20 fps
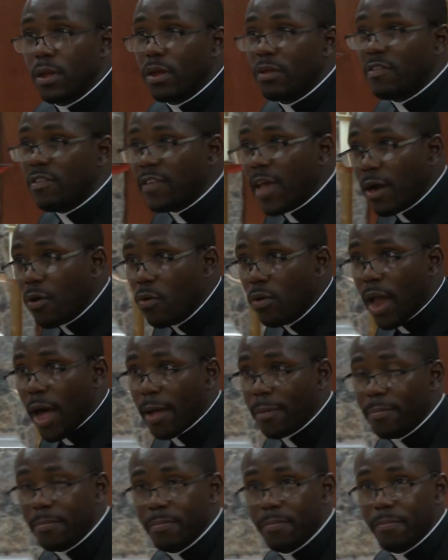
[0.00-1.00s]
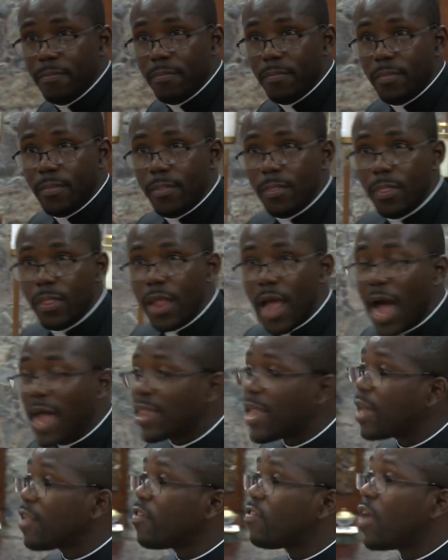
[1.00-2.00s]
Secular. And
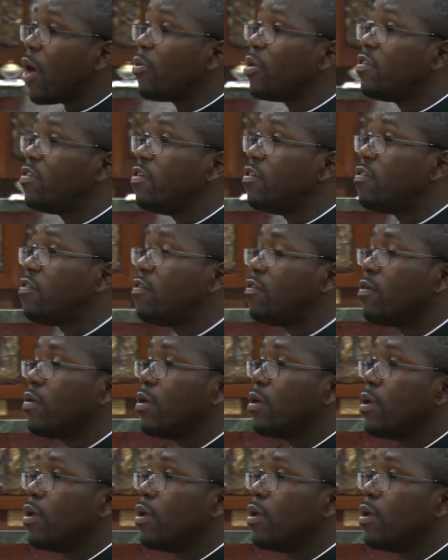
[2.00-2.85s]
that is how it is.